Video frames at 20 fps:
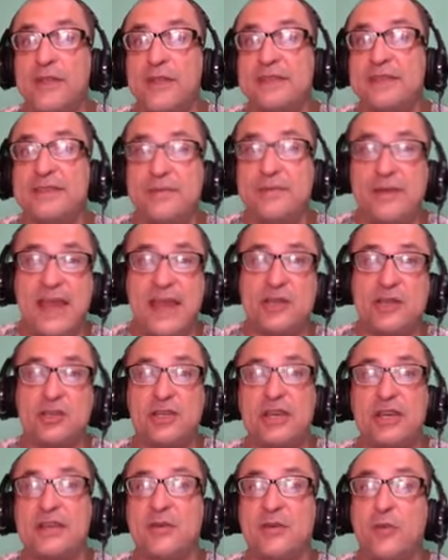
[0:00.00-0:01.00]
the
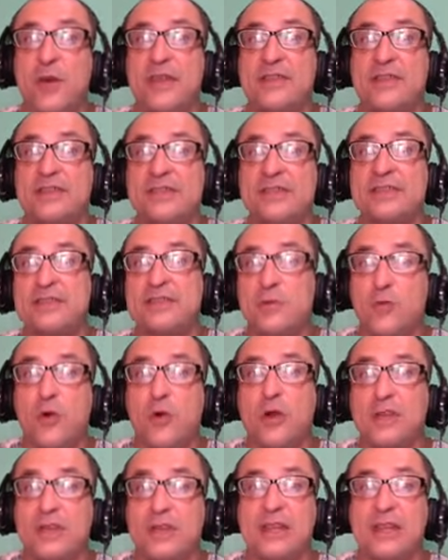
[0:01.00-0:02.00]
intimidation and the way the system
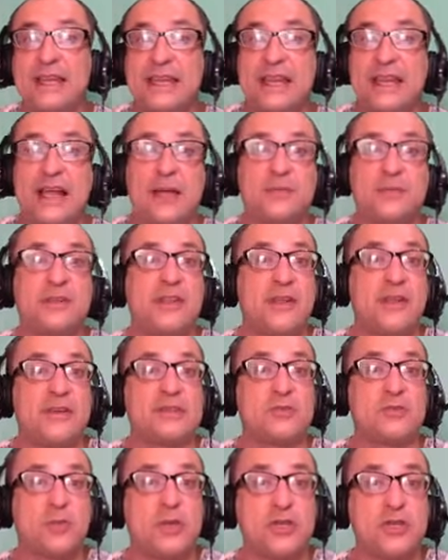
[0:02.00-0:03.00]
worked leading up to the arrest.